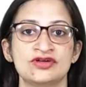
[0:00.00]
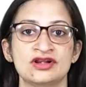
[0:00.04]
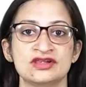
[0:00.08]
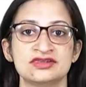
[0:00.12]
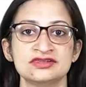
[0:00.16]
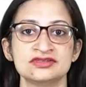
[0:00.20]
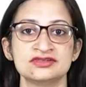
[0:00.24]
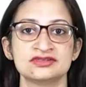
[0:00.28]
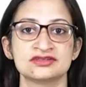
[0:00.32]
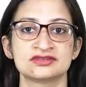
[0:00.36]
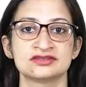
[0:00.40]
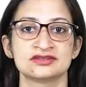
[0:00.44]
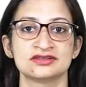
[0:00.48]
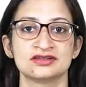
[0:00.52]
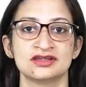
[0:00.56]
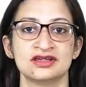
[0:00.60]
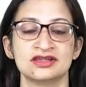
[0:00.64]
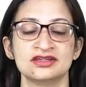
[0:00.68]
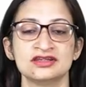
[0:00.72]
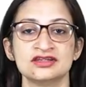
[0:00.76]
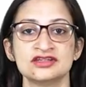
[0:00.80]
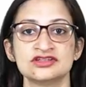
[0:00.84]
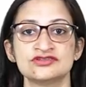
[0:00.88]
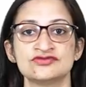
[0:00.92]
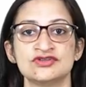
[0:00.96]
friends.
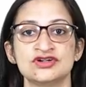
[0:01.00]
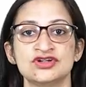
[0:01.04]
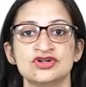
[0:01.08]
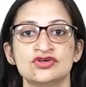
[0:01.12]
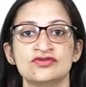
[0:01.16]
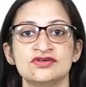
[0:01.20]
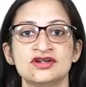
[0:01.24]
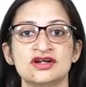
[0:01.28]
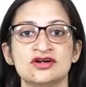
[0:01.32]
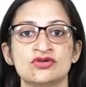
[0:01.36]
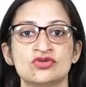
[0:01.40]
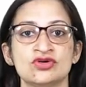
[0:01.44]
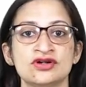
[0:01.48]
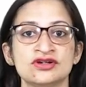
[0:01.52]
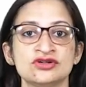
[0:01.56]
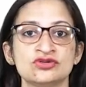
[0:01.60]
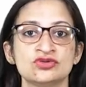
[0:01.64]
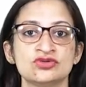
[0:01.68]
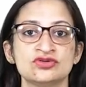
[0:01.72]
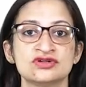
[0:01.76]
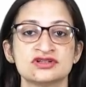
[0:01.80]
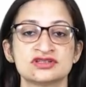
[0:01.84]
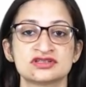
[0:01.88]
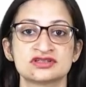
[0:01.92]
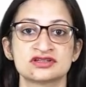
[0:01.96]
In this video, we are going
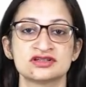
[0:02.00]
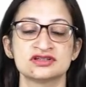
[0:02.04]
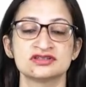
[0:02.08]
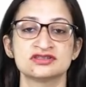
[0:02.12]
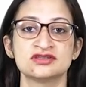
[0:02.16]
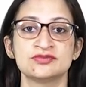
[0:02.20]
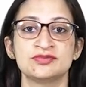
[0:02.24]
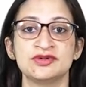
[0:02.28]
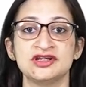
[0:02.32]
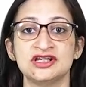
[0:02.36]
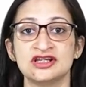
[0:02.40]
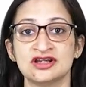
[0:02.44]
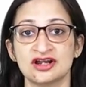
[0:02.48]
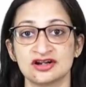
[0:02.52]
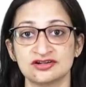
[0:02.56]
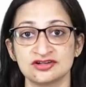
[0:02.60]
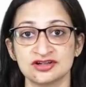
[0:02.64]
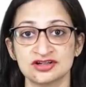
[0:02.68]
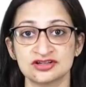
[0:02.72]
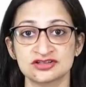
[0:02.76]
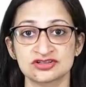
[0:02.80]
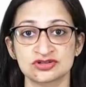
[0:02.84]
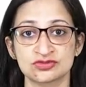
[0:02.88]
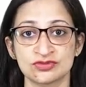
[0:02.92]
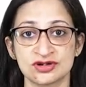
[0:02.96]
to discuss the
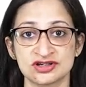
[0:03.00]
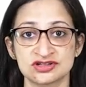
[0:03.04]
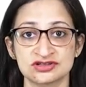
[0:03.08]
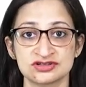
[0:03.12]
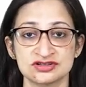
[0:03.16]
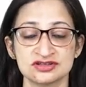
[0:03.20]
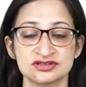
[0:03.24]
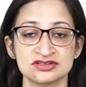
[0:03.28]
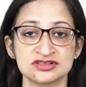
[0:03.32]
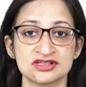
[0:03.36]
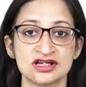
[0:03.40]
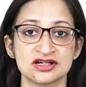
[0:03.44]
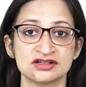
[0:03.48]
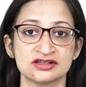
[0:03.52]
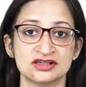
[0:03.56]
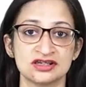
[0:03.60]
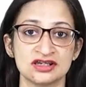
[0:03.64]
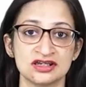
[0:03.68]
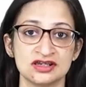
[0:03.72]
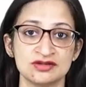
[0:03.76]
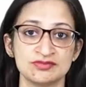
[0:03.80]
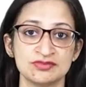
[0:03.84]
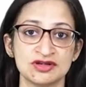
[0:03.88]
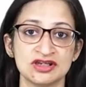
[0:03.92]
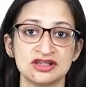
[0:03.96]
pediatrics questions that
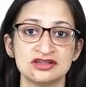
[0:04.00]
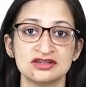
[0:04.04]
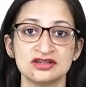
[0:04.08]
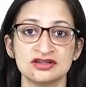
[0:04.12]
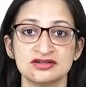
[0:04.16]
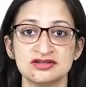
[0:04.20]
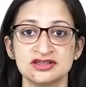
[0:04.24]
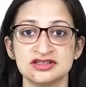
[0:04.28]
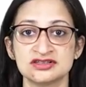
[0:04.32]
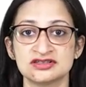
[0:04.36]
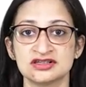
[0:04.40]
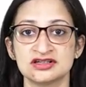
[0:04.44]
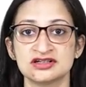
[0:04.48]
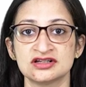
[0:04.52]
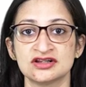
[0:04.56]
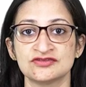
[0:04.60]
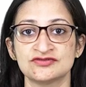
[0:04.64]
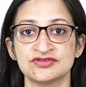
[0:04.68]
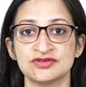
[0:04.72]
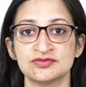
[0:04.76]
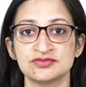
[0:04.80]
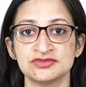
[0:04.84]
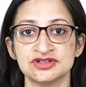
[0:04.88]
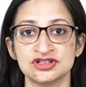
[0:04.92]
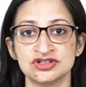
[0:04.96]
came in the recent
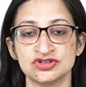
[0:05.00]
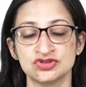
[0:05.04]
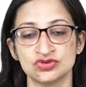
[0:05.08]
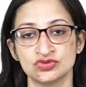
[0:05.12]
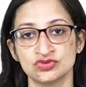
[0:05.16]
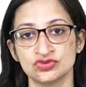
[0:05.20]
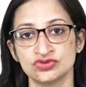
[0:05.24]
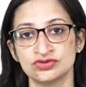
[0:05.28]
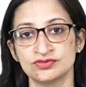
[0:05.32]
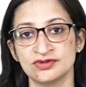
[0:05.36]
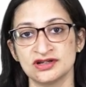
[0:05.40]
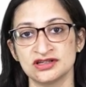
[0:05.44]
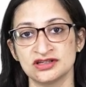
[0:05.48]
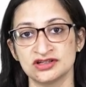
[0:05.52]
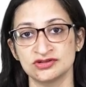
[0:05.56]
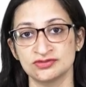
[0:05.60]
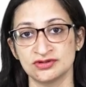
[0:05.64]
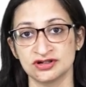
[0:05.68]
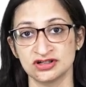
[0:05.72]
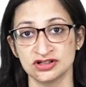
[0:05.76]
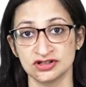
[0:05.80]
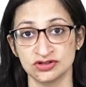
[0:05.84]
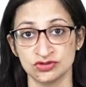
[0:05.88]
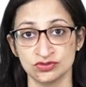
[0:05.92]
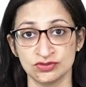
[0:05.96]
FMGE June
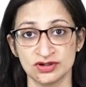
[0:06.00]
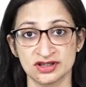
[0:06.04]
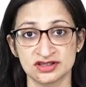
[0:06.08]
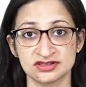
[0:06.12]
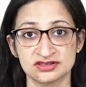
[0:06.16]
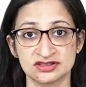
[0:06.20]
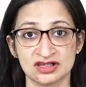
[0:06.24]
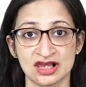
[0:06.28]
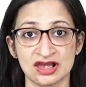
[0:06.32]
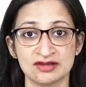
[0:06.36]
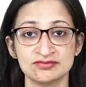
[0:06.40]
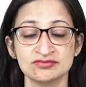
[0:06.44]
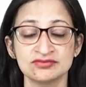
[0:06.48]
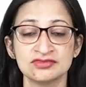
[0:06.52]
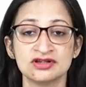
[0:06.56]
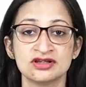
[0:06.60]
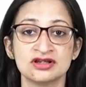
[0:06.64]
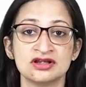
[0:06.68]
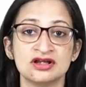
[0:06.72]
2022 exam.